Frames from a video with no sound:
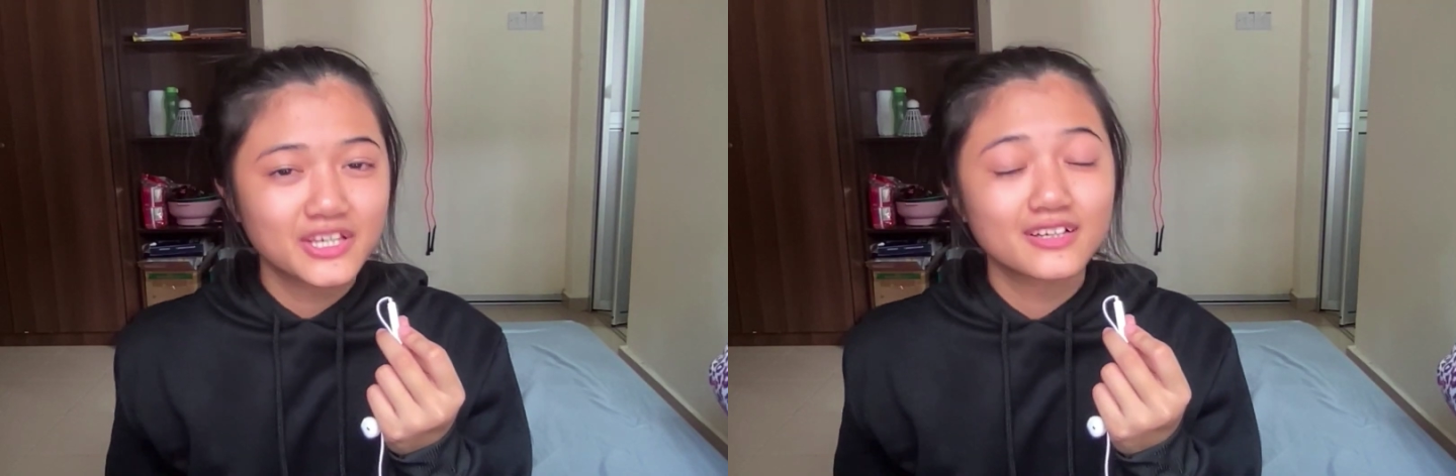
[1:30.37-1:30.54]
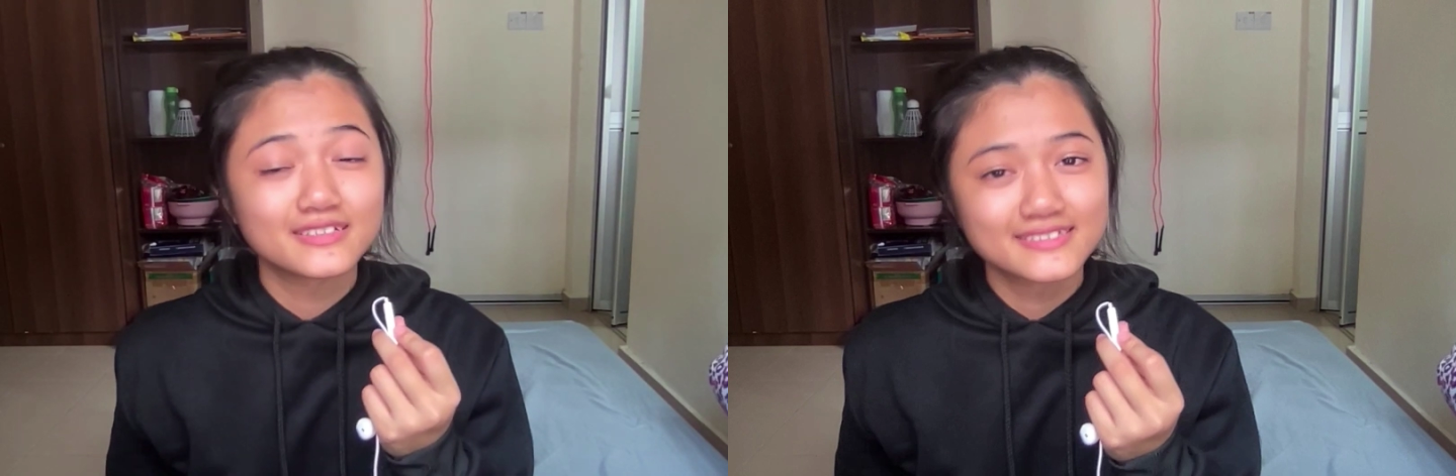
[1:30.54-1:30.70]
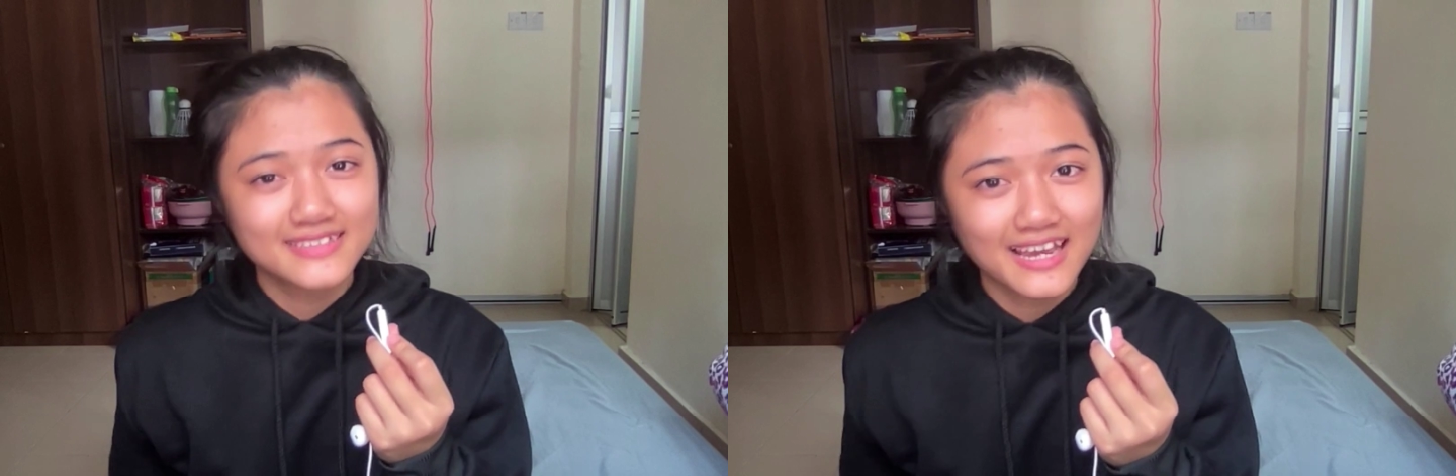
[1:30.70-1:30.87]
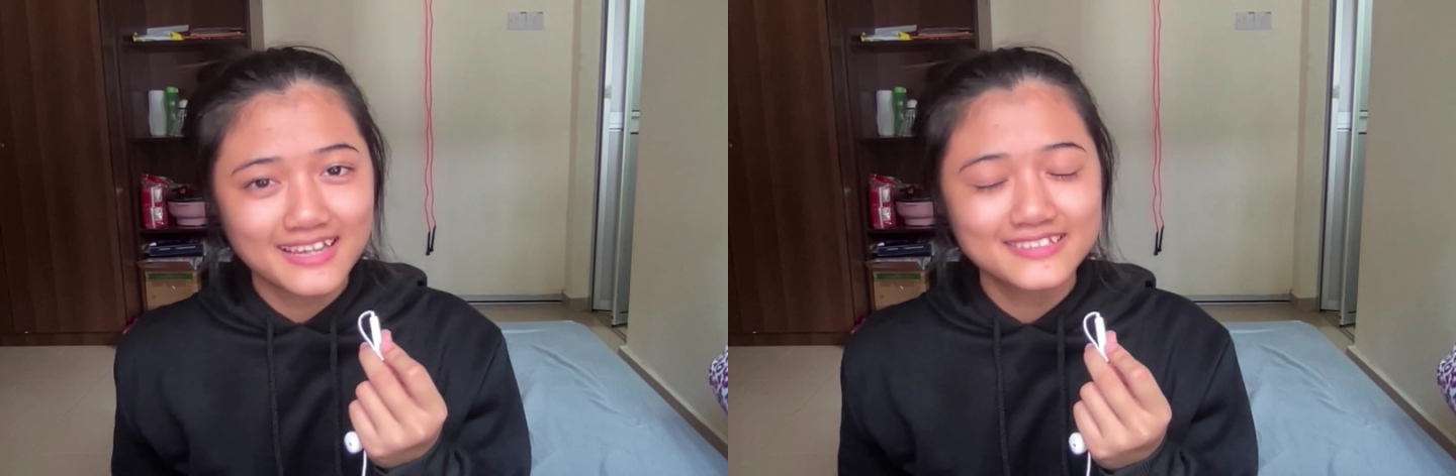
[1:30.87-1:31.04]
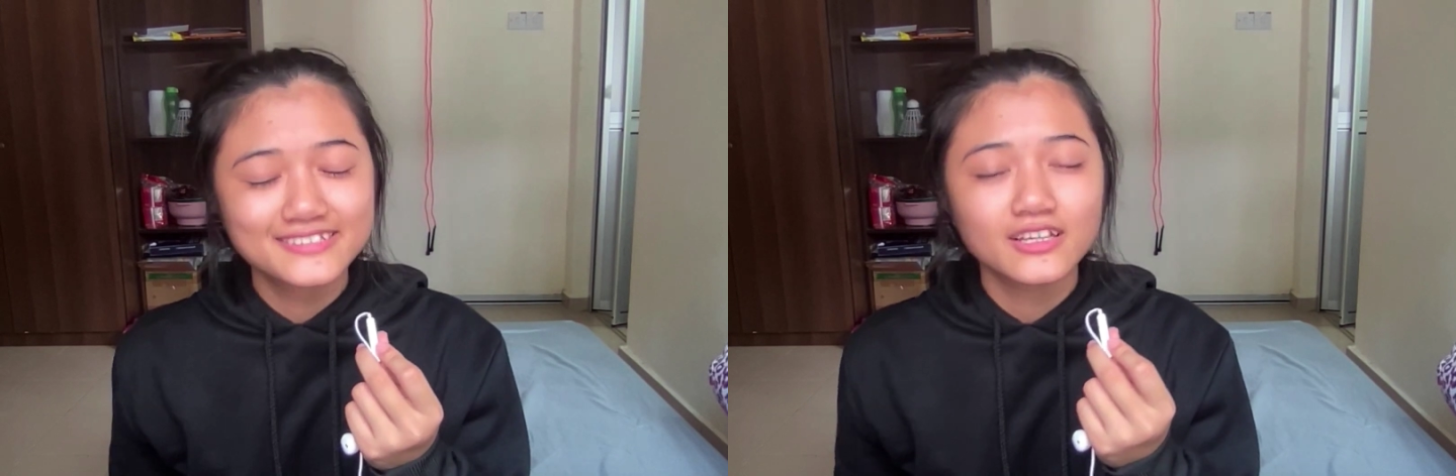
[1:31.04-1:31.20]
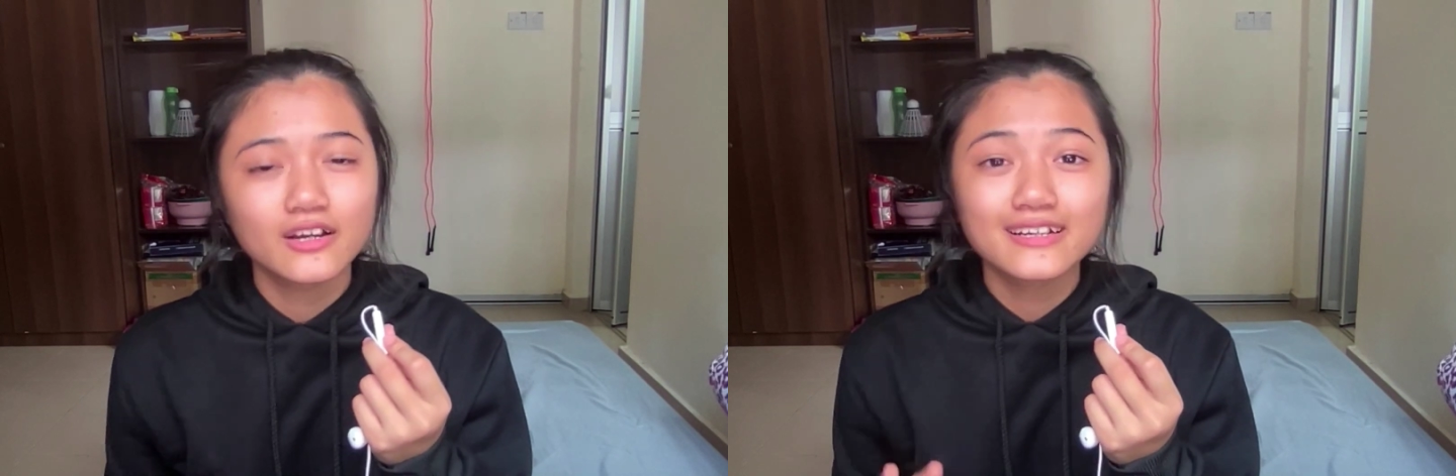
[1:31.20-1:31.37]

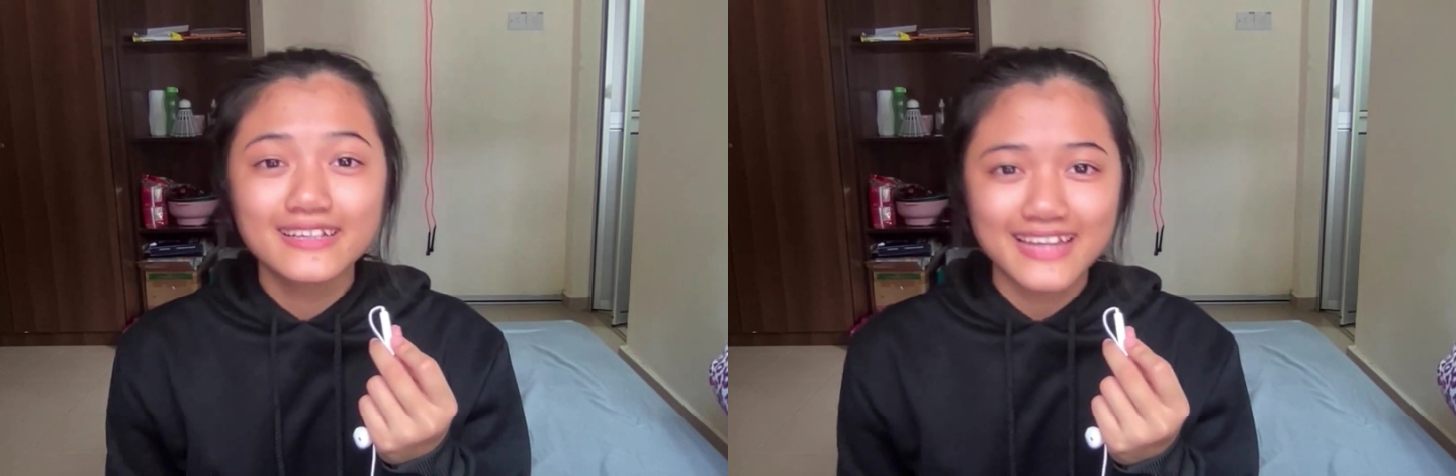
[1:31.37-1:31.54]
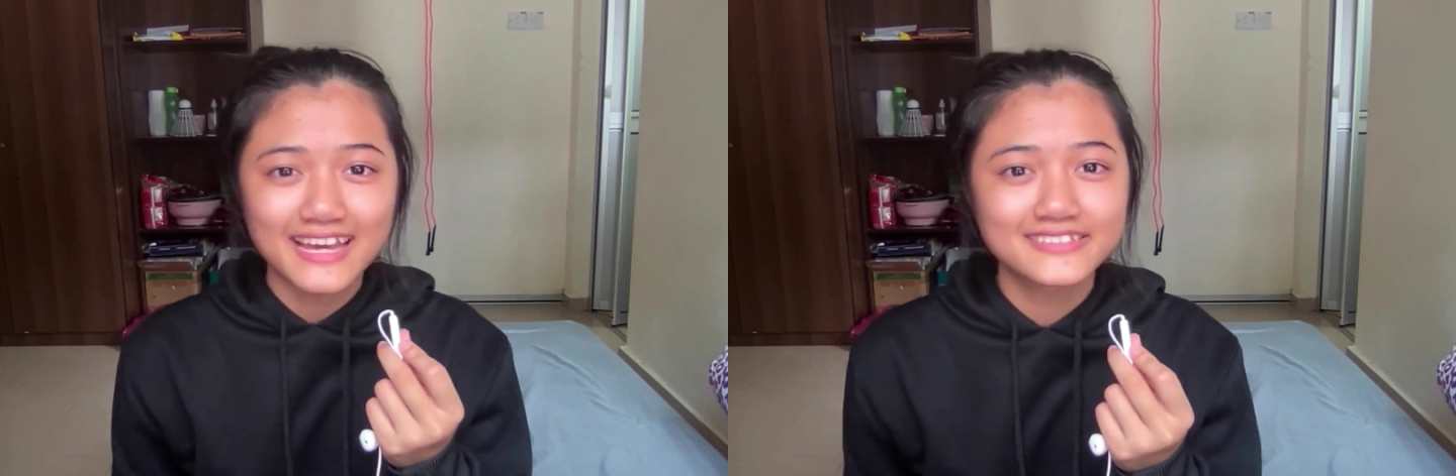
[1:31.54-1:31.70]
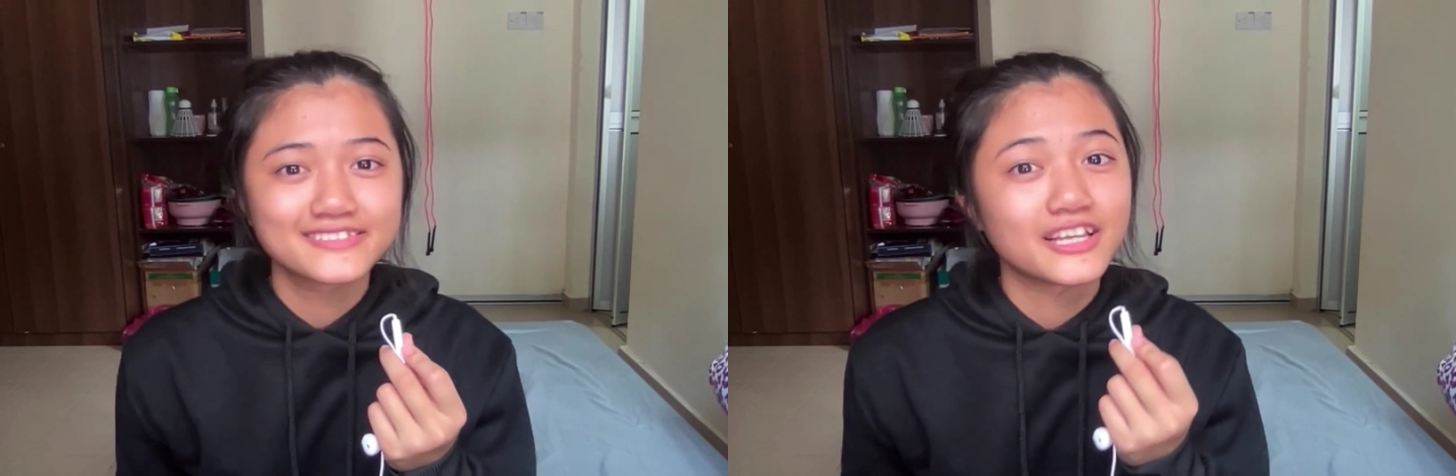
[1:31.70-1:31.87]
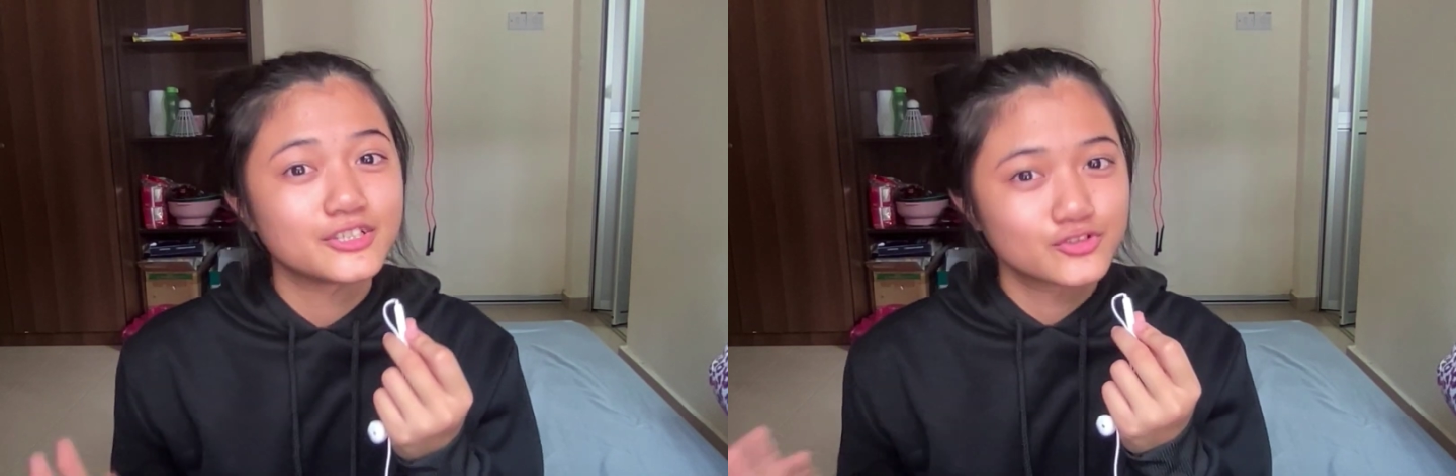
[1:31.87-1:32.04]
concise, organized and